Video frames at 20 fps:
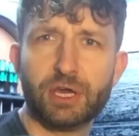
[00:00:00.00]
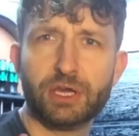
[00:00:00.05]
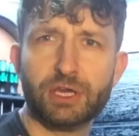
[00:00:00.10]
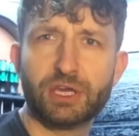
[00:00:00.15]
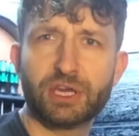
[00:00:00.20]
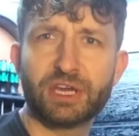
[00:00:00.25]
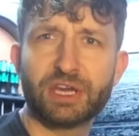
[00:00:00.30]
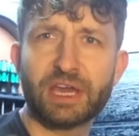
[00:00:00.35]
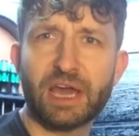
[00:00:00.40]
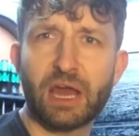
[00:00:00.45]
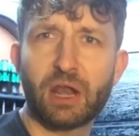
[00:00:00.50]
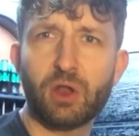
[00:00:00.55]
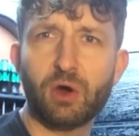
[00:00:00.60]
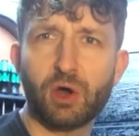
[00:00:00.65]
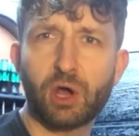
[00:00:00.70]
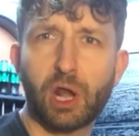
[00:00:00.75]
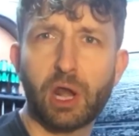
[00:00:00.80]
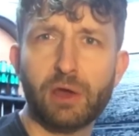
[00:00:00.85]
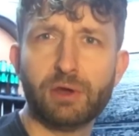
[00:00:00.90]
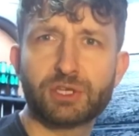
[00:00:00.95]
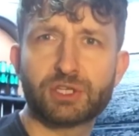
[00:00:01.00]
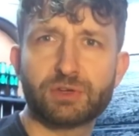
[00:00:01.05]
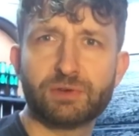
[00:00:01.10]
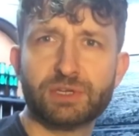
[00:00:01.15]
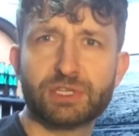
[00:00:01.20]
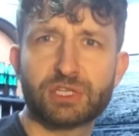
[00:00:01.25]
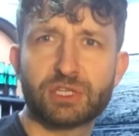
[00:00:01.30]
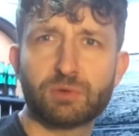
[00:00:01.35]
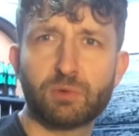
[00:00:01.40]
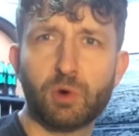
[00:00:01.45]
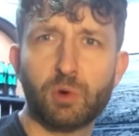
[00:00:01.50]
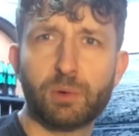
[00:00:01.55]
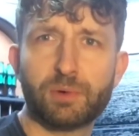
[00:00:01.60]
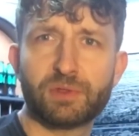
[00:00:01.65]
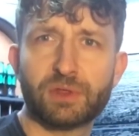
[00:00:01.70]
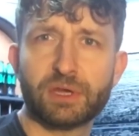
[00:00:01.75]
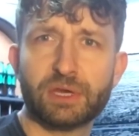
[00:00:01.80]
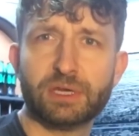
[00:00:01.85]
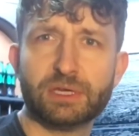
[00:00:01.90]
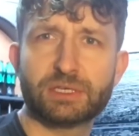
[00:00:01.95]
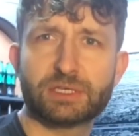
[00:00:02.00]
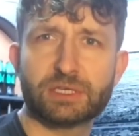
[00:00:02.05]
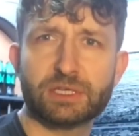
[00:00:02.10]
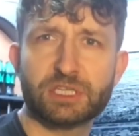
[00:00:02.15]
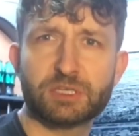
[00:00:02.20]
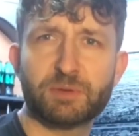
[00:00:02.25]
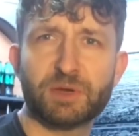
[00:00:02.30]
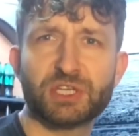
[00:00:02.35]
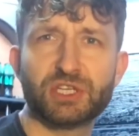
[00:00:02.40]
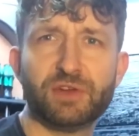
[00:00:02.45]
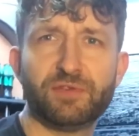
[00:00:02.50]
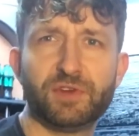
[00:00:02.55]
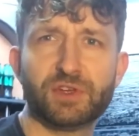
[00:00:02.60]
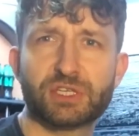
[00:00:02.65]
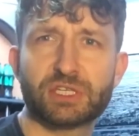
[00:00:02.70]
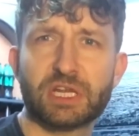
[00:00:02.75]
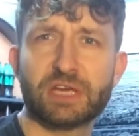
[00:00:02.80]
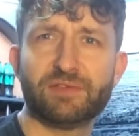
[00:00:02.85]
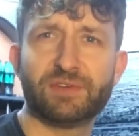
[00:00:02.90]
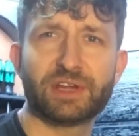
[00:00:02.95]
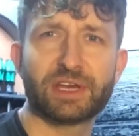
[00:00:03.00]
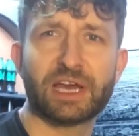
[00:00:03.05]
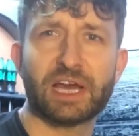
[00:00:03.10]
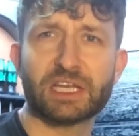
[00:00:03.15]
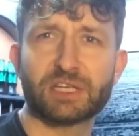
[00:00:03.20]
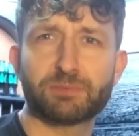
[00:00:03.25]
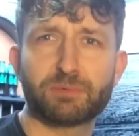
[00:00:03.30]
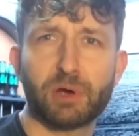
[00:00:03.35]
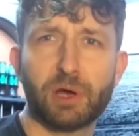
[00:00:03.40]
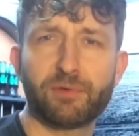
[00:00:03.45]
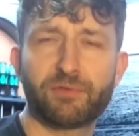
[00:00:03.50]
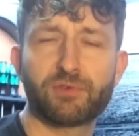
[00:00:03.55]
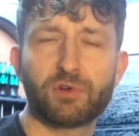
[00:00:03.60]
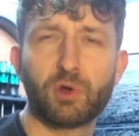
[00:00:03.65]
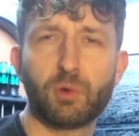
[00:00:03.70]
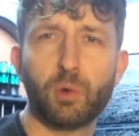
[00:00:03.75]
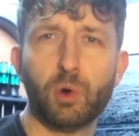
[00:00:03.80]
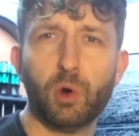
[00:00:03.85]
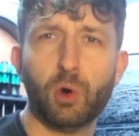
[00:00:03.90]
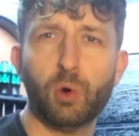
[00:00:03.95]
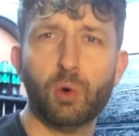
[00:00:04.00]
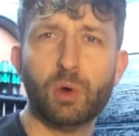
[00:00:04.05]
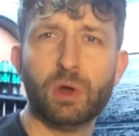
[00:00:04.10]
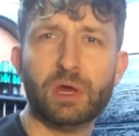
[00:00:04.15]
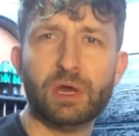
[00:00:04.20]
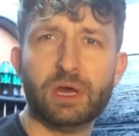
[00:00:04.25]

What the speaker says: you can get a lot closer into the wall with these, especially if you're sleeving a gas pipe for a wall.